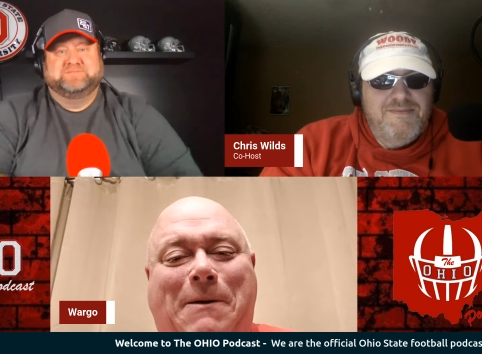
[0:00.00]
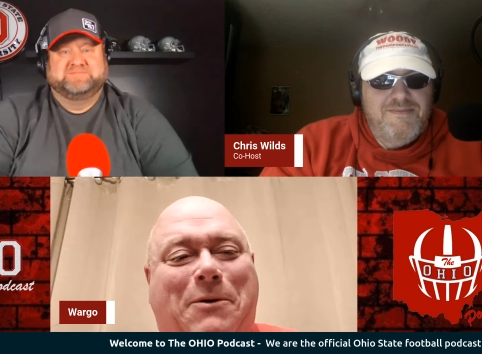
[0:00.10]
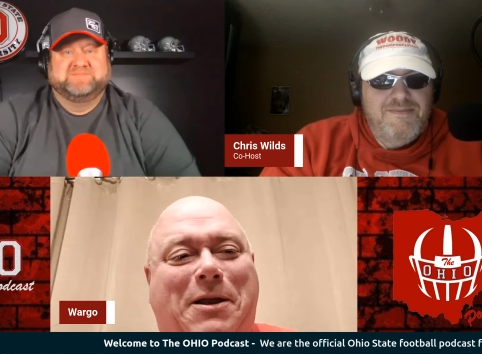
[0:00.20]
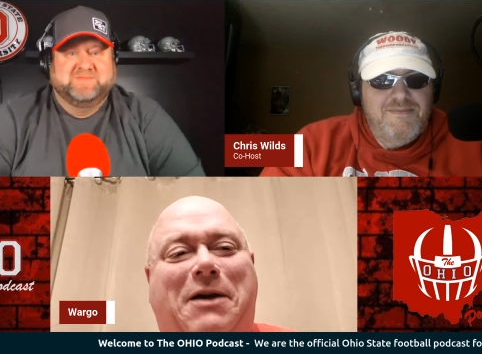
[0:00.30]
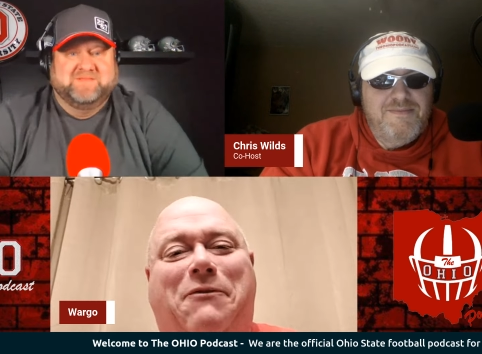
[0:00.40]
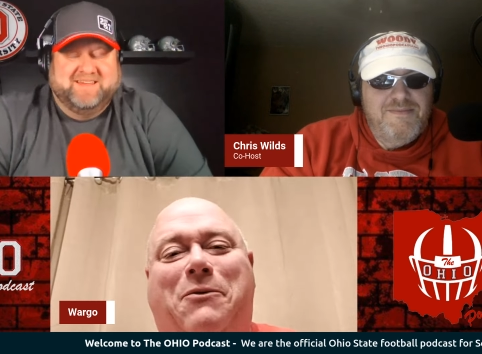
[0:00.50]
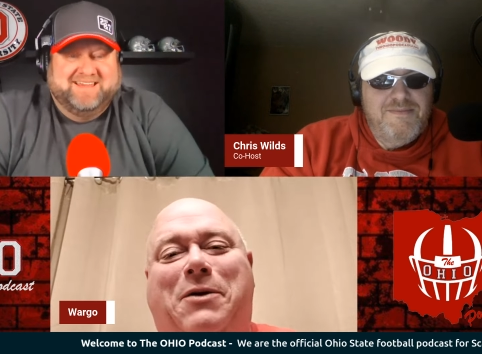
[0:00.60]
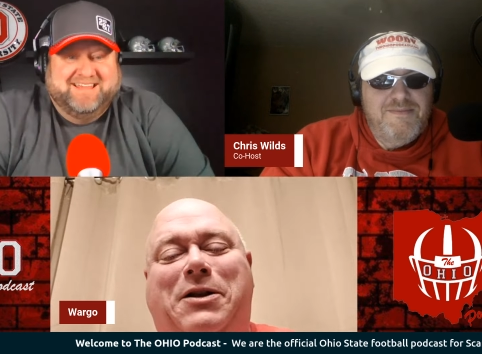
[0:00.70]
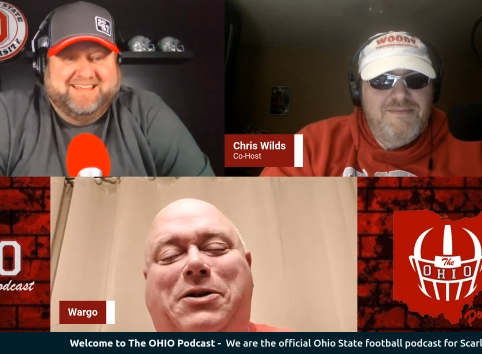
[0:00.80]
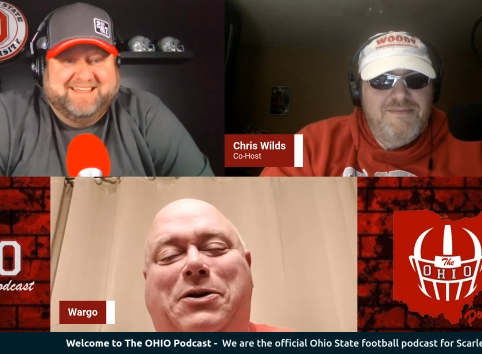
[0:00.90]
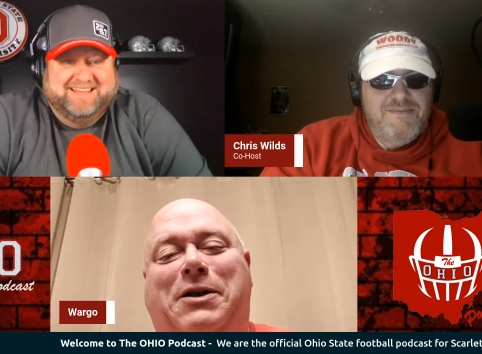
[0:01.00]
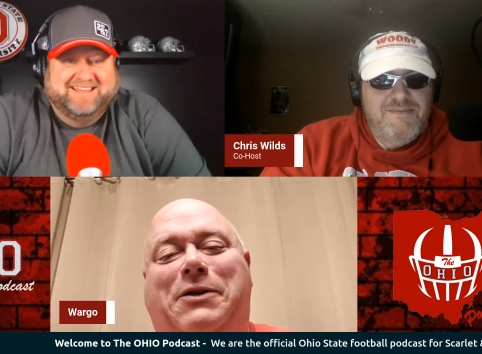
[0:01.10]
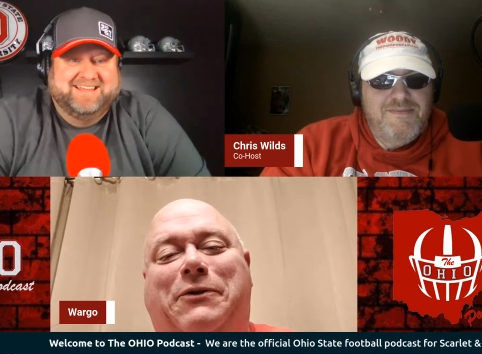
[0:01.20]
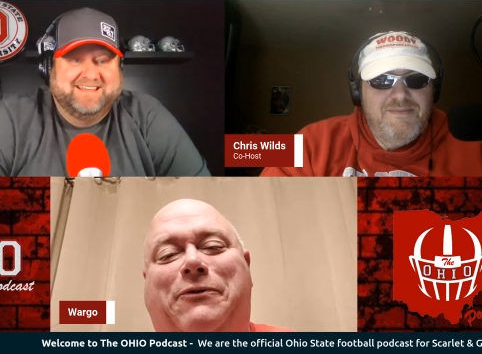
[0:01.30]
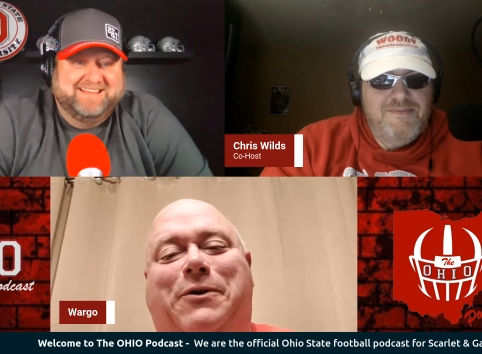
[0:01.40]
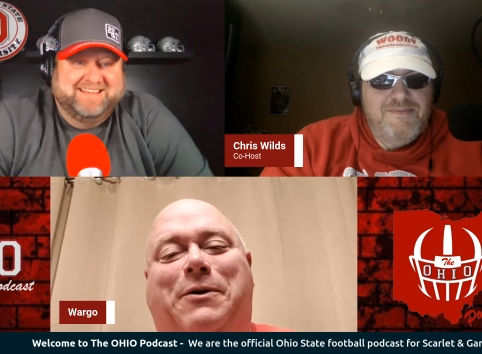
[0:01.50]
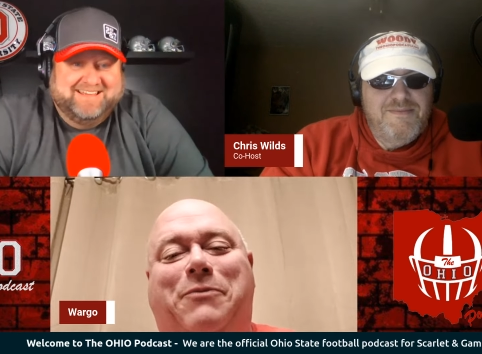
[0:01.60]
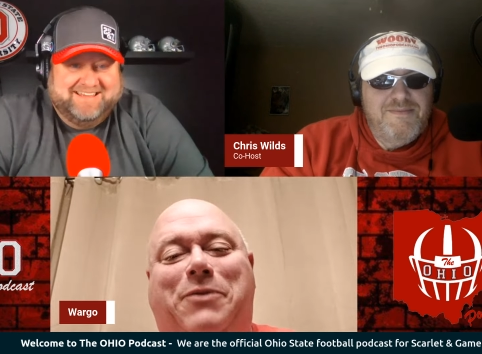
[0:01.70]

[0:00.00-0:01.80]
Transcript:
Speaker 1: would ever want to transfer from